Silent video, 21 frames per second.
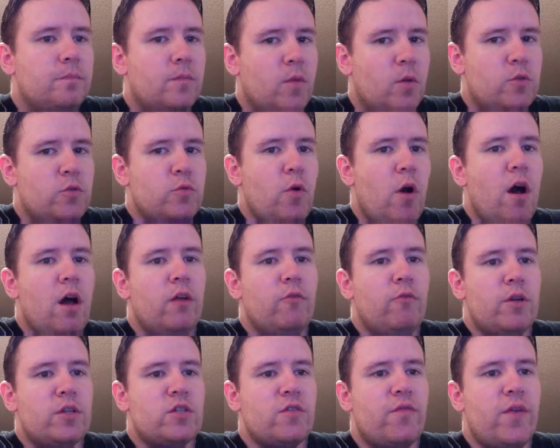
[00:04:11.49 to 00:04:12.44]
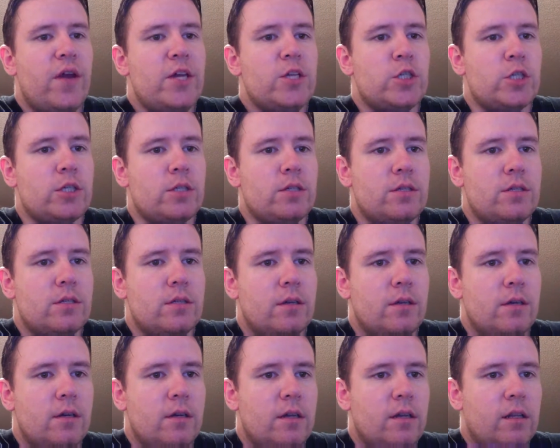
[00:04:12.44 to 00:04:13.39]
Those are all on reservations.
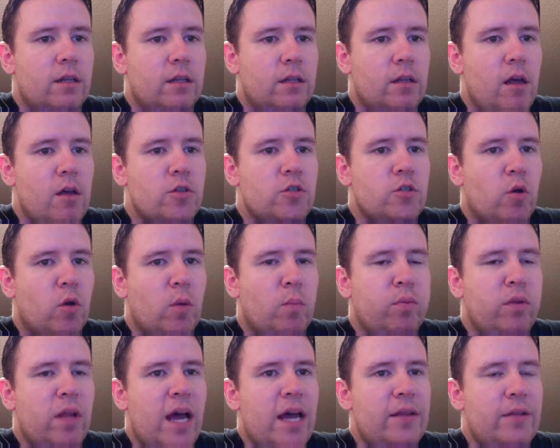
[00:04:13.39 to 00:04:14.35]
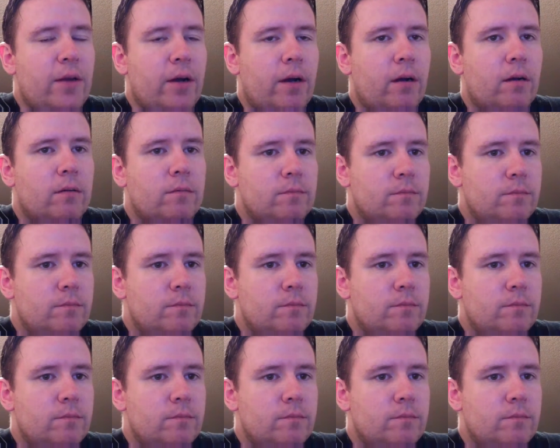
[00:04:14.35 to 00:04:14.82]
The laws don't apply there.